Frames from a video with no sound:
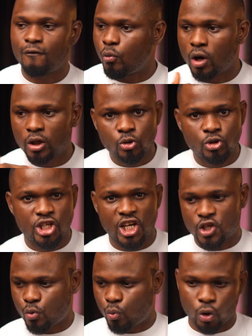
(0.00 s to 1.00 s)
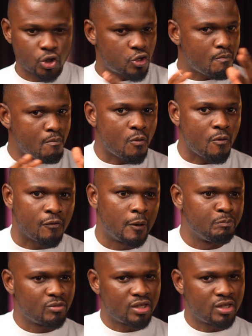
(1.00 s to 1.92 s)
of what to change, what to move,